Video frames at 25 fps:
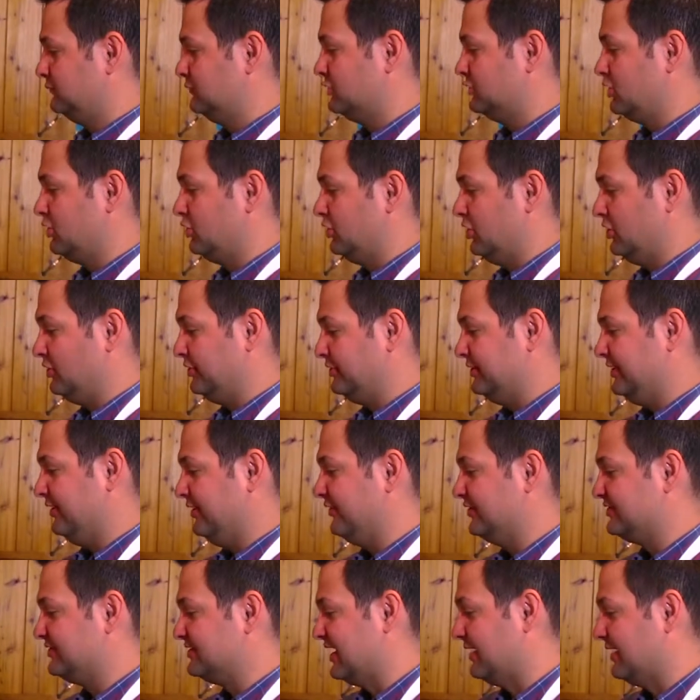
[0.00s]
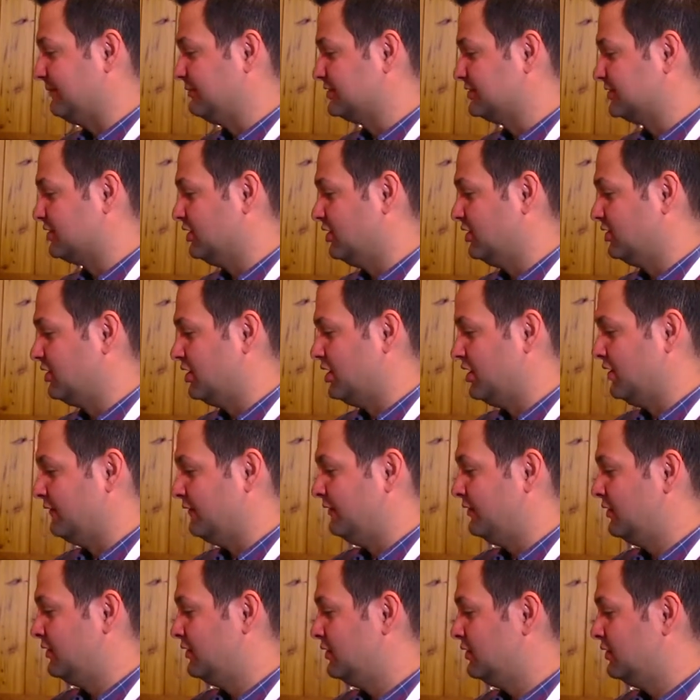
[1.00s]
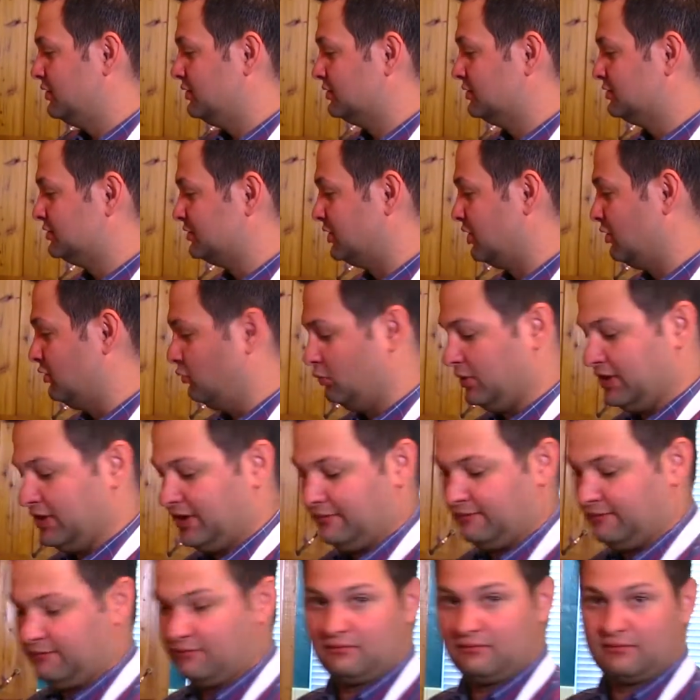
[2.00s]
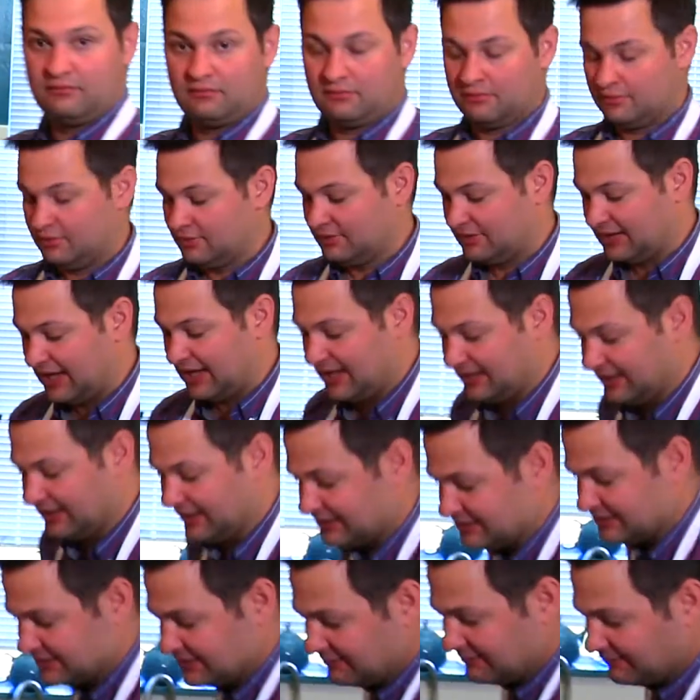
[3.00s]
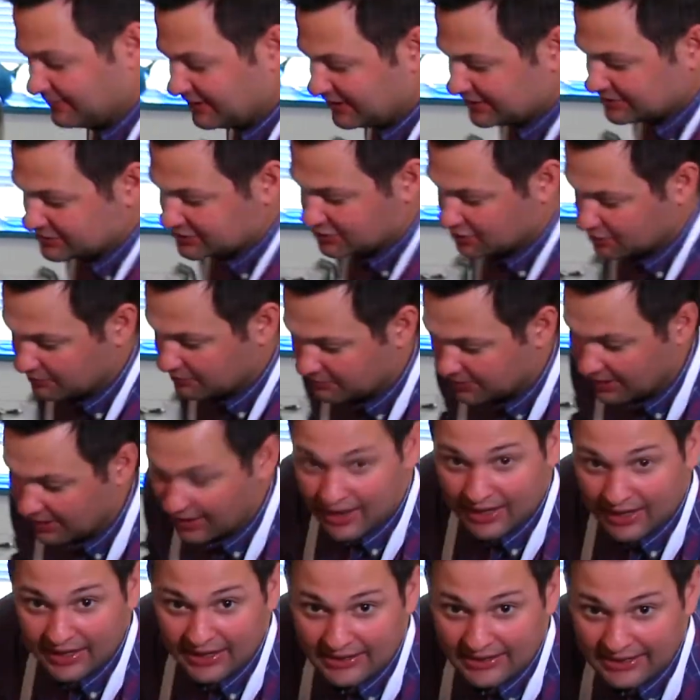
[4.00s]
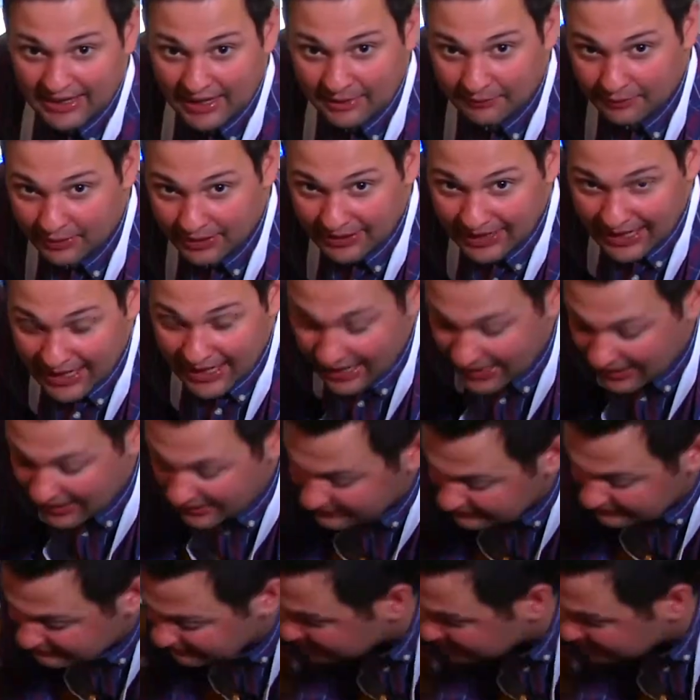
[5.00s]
So here the timer's gone off. So we've let 10 minutes go by, and now we're going to add